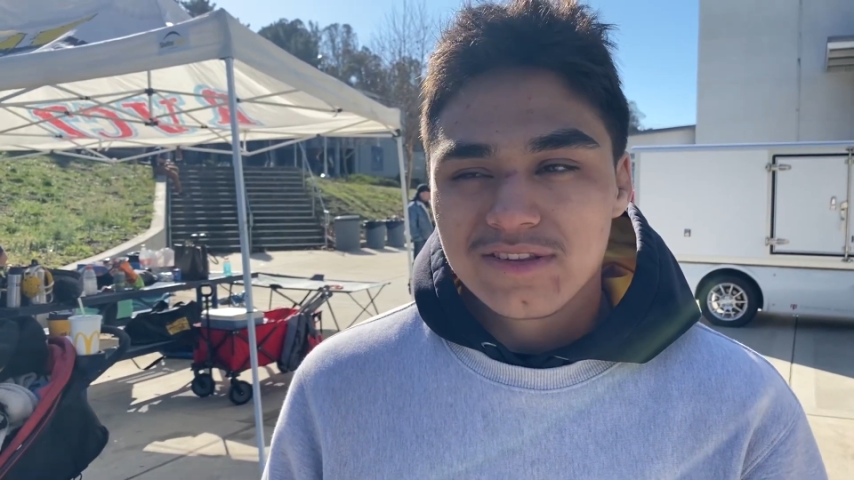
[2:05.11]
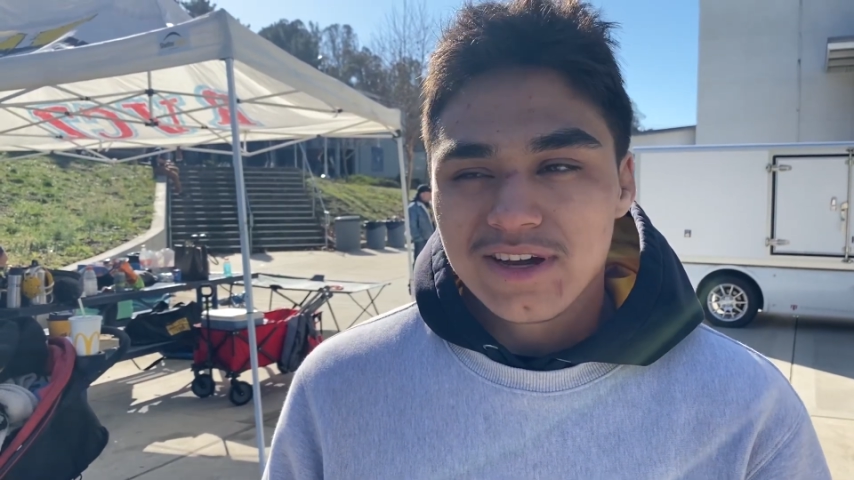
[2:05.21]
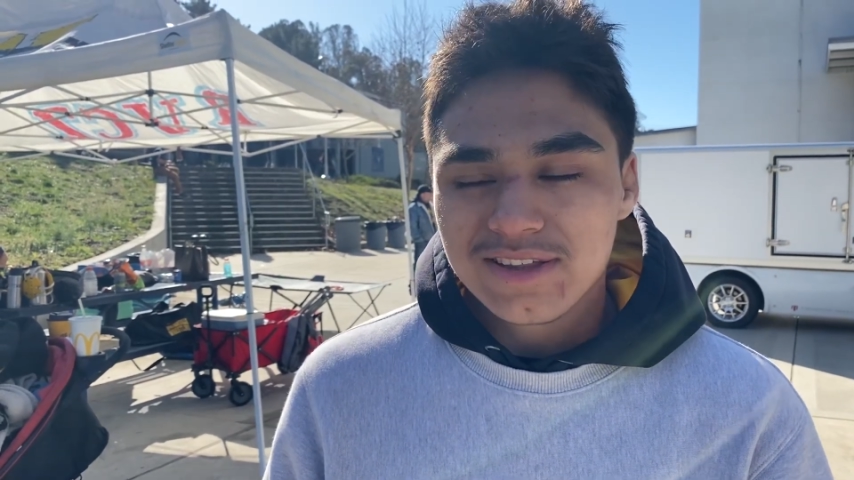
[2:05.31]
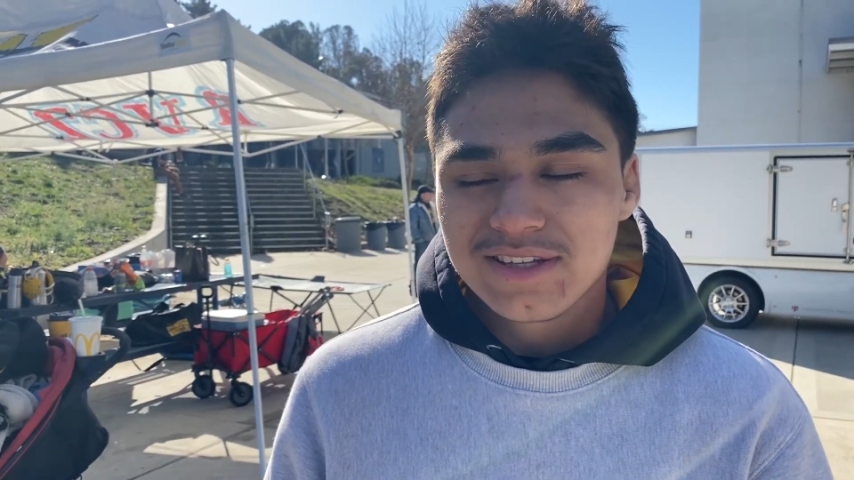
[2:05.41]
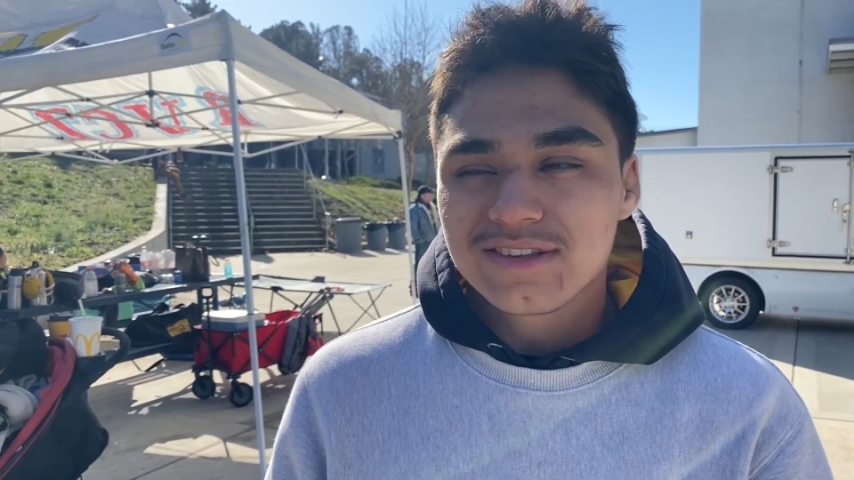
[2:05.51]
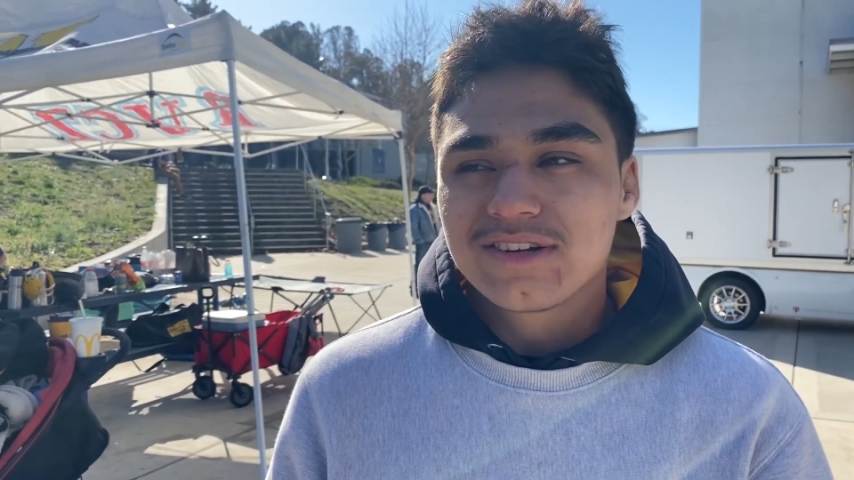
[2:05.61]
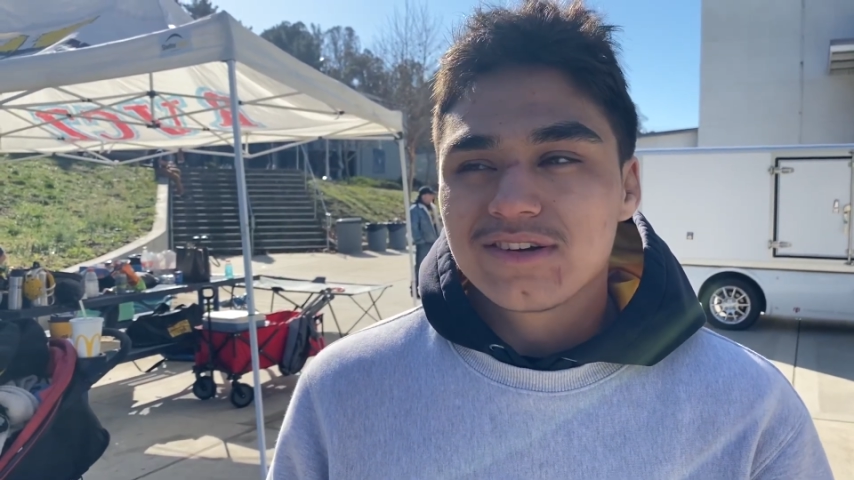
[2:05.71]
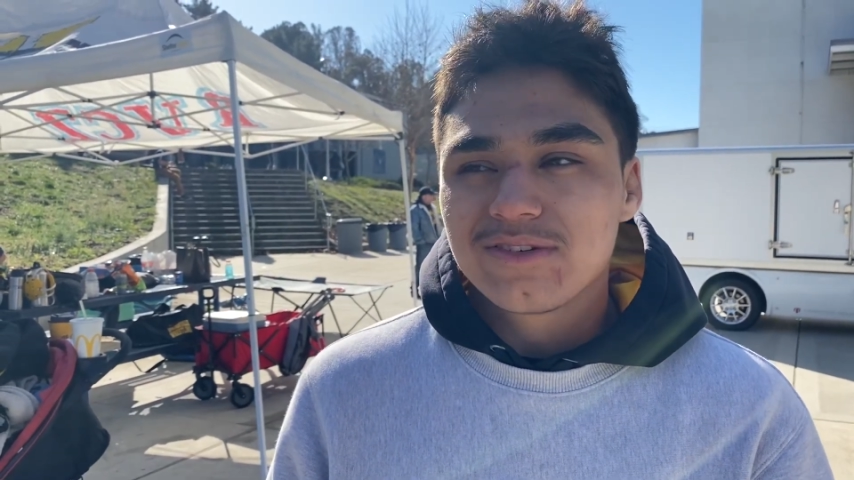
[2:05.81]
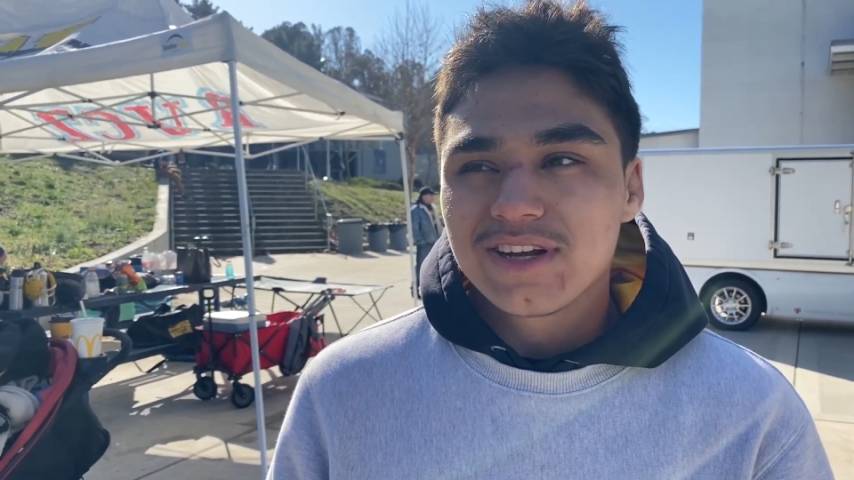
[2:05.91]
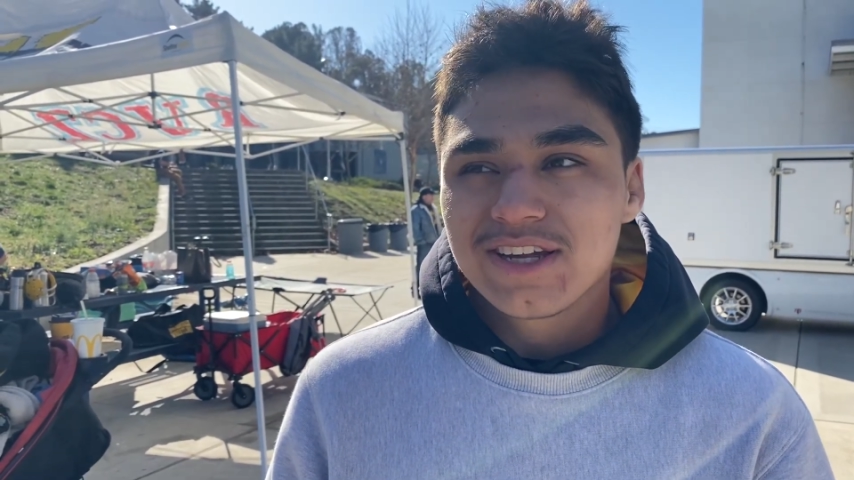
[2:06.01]
I think
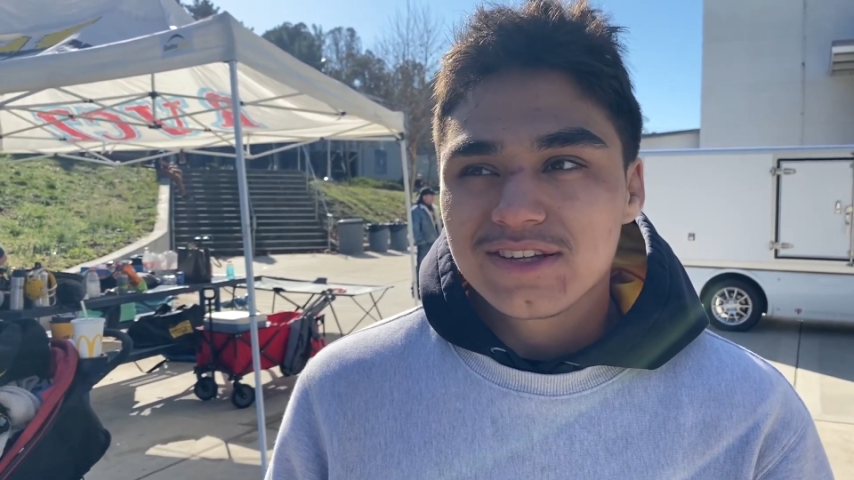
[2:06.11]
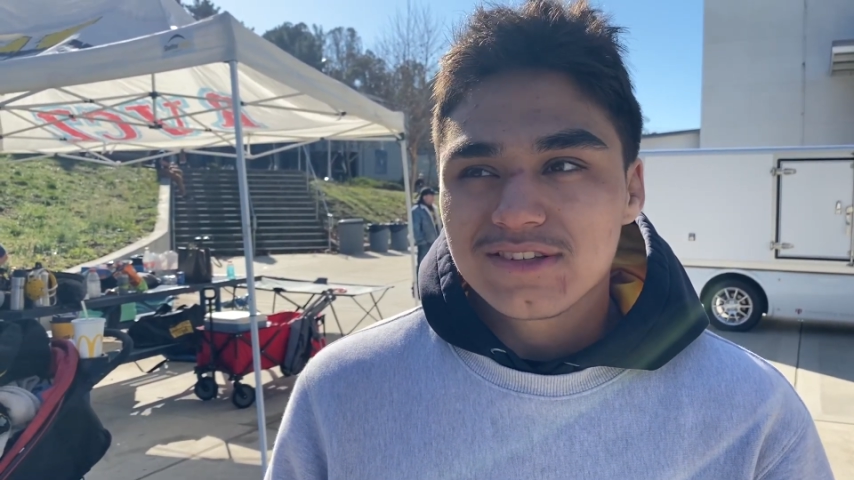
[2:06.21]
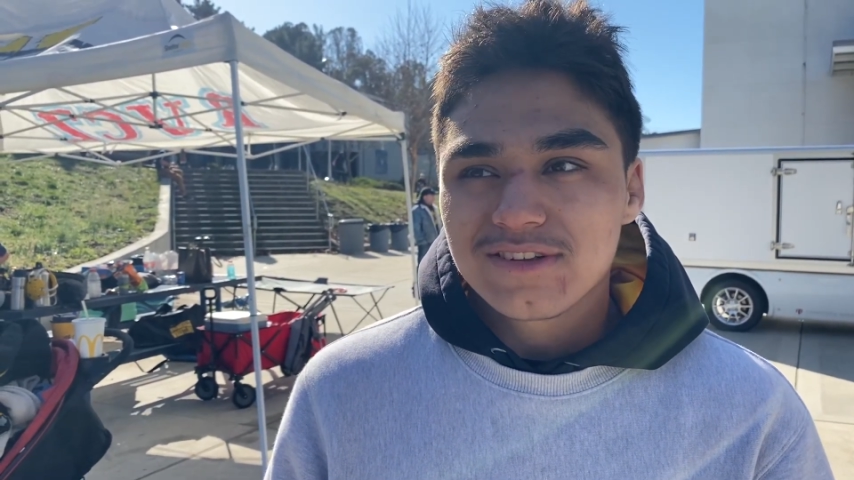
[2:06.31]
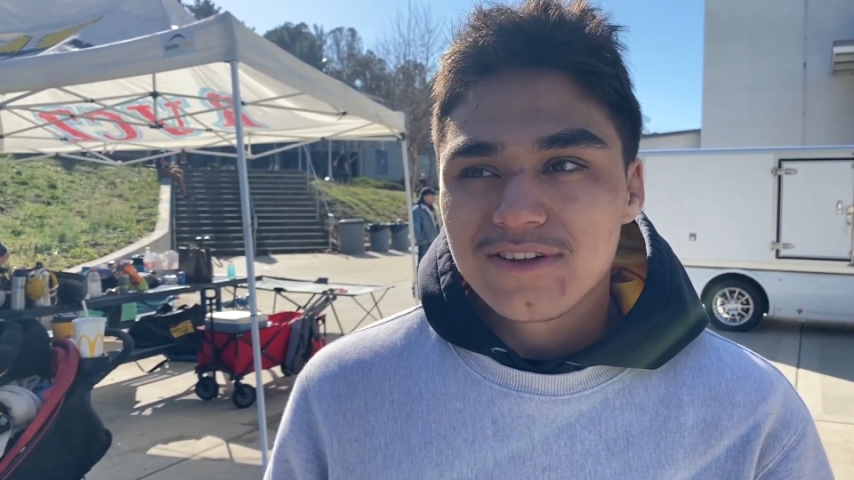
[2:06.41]
they're ranked